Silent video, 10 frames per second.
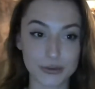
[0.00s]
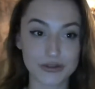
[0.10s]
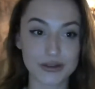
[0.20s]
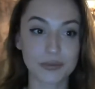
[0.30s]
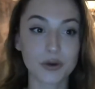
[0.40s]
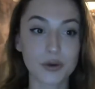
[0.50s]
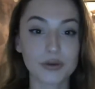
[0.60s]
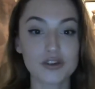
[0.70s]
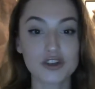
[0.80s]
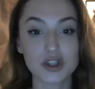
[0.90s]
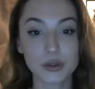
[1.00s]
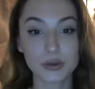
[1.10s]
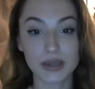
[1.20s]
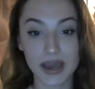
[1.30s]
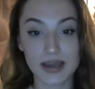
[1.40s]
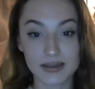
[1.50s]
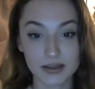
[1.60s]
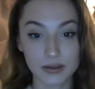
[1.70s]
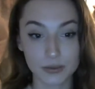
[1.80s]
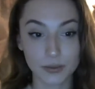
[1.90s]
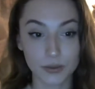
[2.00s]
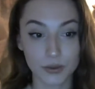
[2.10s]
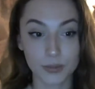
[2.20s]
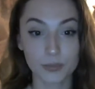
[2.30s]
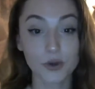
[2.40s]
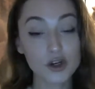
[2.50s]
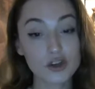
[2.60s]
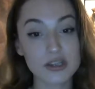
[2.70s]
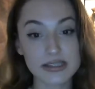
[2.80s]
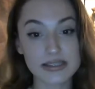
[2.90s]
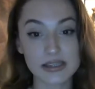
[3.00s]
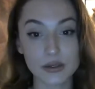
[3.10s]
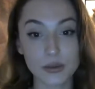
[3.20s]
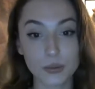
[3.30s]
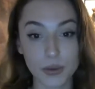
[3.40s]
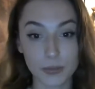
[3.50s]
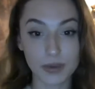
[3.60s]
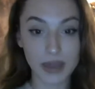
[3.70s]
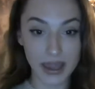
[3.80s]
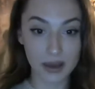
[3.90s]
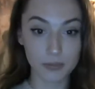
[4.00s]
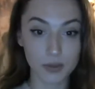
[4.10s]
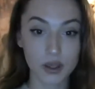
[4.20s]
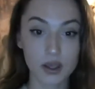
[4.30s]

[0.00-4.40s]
So I'm going to get or purchase a new webcam